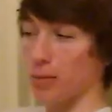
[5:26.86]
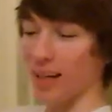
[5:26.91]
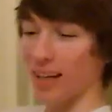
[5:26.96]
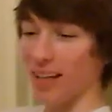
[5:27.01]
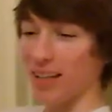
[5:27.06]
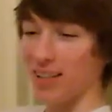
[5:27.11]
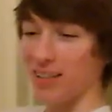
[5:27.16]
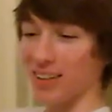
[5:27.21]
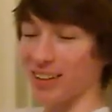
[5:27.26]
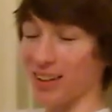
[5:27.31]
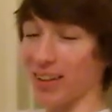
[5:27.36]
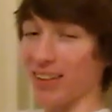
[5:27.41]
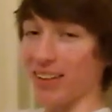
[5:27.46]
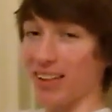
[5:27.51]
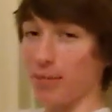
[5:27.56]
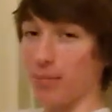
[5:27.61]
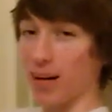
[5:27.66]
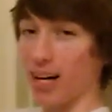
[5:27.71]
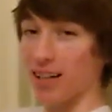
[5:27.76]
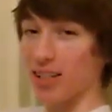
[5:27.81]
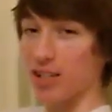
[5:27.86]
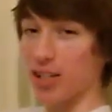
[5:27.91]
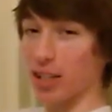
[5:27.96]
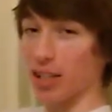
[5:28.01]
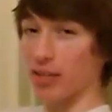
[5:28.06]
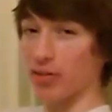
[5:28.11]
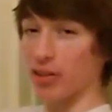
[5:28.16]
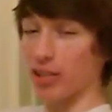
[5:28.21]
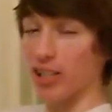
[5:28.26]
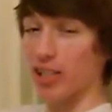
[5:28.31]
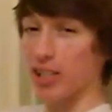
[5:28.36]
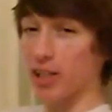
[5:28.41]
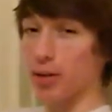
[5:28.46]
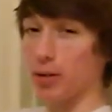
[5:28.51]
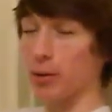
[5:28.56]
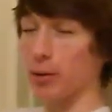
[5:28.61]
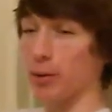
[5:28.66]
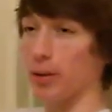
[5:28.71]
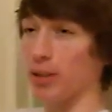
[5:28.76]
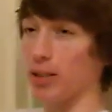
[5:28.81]
Ben took on the box jellyfish,
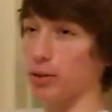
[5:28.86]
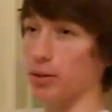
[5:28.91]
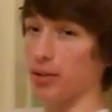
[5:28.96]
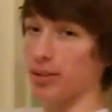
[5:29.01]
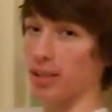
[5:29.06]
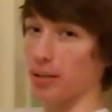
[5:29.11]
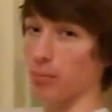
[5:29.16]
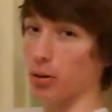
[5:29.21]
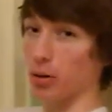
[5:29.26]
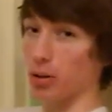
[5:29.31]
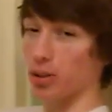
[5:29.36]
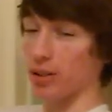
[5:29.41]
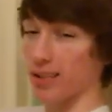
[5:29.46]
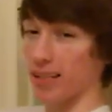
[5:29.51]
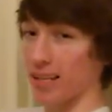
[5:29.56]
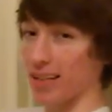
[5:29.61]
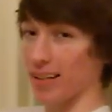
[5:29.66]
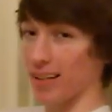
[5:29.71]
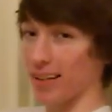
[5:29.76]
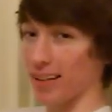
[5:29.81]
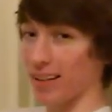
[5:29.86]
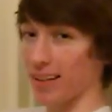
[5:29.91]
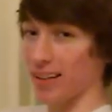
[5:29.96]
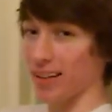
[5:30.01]
which resembles sin,